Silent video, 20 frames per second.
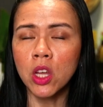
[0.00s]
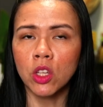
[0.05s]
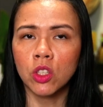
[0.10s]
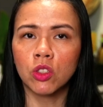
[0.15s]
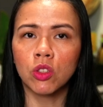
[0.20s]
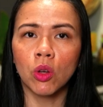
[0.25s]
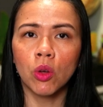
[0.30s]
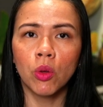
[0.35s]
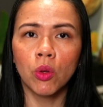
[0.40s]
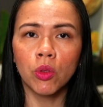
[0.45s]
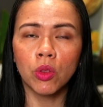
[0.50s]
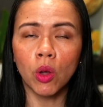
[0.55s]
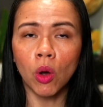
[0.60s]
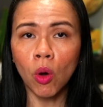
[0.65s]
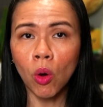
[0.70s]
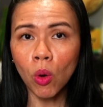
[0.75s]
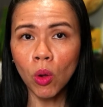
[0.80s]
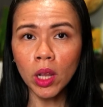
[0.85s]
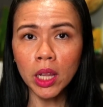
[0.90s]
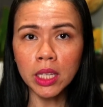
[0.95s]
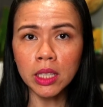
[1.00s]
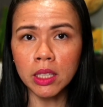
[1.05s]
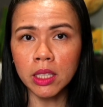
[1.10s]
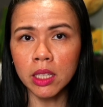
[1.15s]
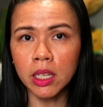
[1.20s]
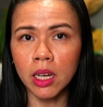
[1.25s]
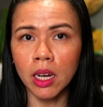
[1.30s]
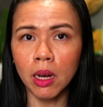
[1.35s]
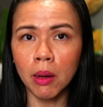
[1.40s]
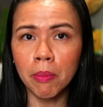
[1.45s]
So the whole
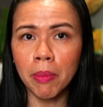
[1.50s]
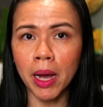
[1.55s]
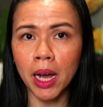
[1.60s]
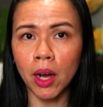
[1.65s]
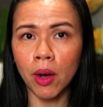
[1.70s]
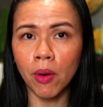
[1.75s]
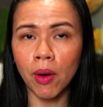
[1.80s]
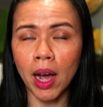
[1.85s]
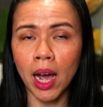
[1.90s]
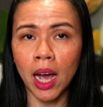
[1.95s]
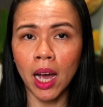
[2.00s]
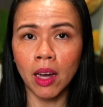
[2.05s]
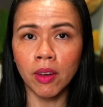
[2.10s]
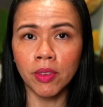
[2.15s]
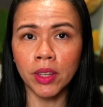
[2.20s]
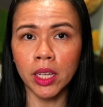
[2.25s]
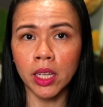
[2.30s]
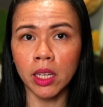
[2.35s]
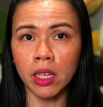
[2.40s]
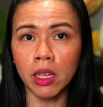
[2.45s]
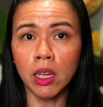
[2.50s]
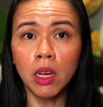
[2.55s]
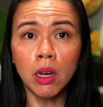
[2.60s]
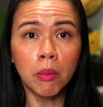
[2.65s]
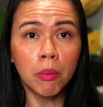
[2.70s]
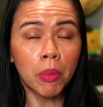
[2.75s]
idea about having